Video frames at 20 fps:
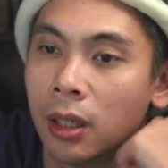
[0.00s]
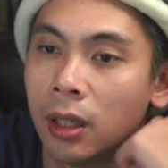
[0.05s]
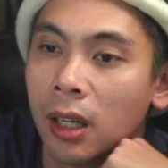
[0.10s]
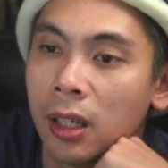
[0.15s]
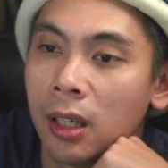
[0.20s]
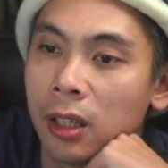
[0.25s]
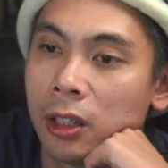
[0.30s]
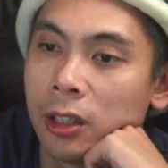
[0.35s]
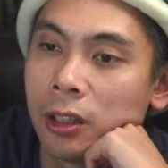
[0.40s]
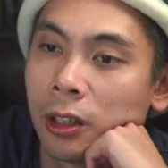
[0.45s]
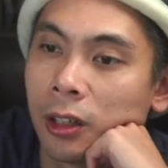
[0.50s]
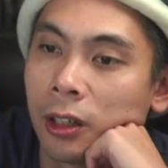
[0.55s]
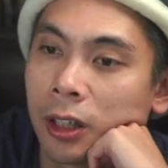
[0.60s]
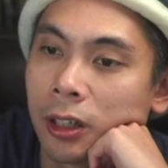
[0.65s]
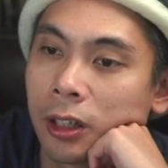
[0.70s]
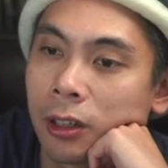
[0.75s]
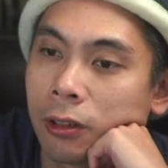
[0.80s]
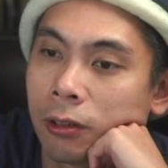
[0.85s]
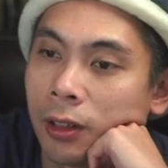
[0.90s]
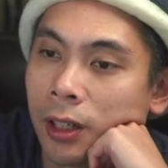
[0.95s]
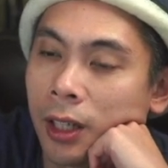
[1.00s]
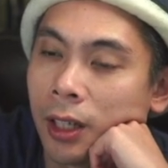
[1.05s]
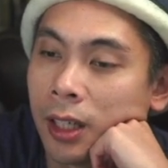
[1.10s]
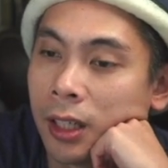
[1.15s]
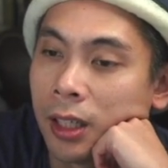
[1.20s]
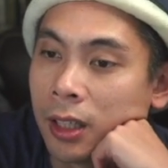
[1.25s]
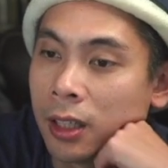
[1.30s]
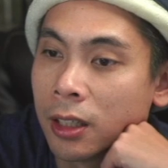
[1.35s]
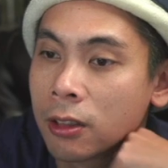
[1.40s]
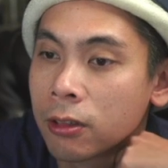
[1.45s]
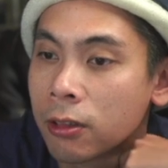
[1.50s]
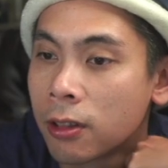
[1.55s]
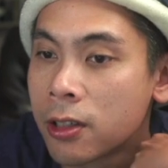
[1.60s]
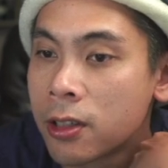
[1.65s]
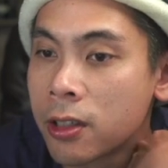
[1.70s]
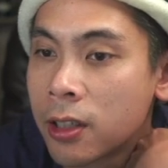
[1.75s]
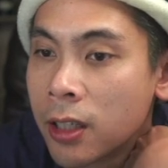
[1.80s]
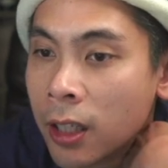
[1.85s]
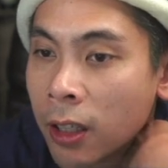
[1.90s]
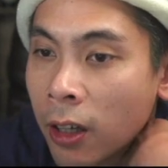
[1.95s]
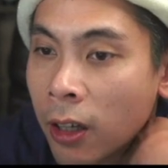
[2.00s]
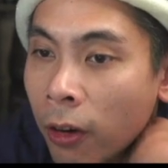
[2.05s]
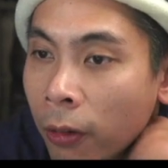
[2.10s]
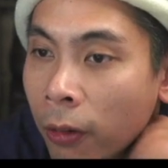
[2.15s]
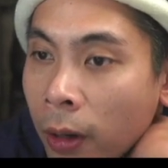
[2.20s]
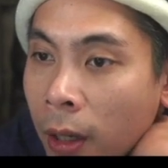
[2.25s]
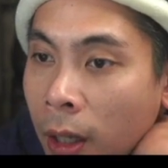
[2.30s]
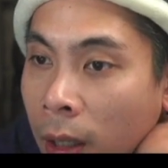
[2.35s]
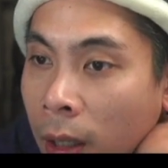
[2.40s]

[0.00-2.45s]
not dark gray. Interesting. Oh,